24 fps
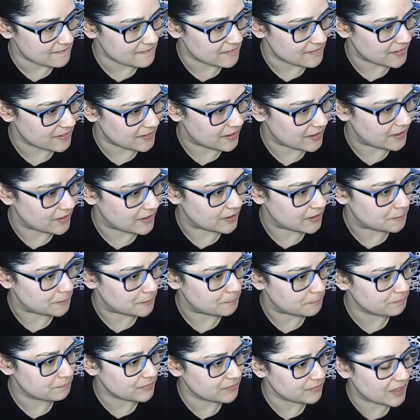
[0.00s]

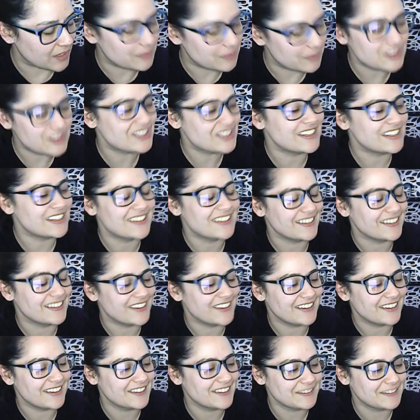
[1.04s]
I'm just thinking,
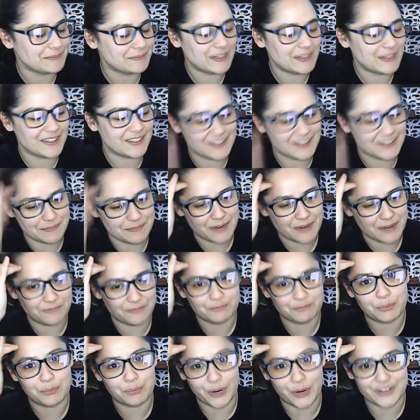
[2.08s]
like, because my
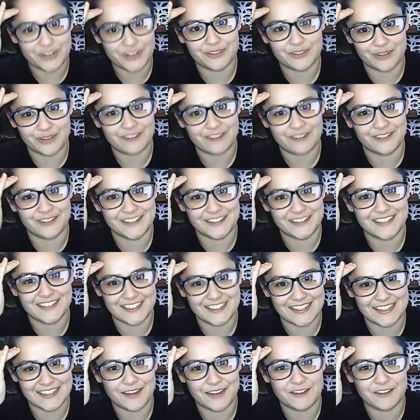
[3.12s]
point of reference is
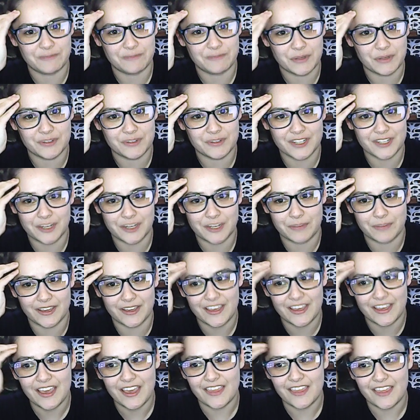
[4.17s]
Sound of Music, I'm like,
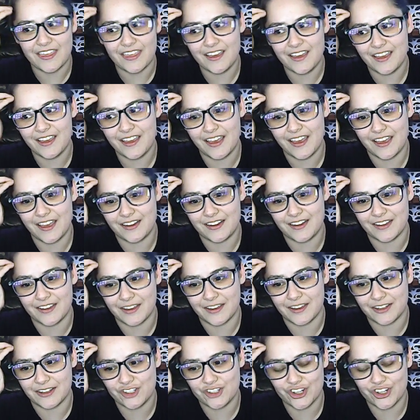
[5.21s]
they had
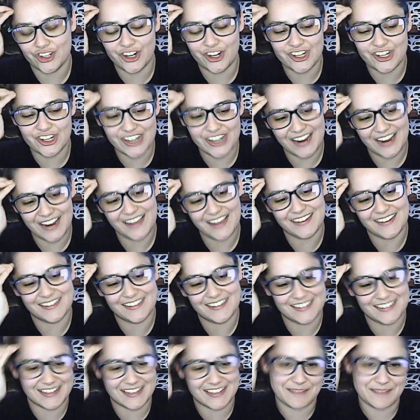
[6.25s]
a church and a
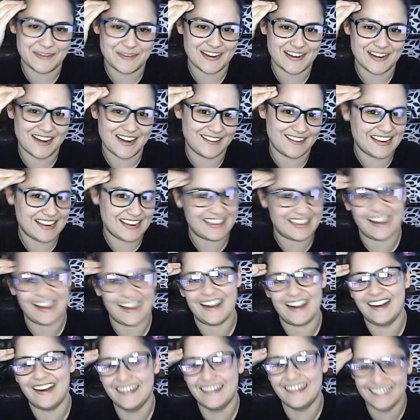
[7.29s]
seminary
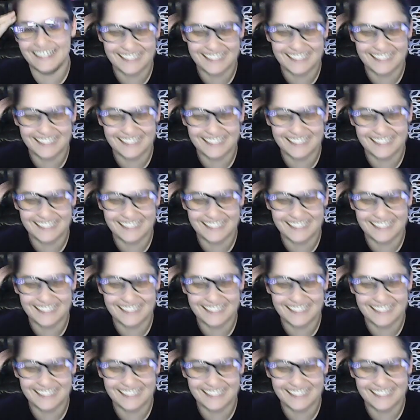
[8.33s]
there.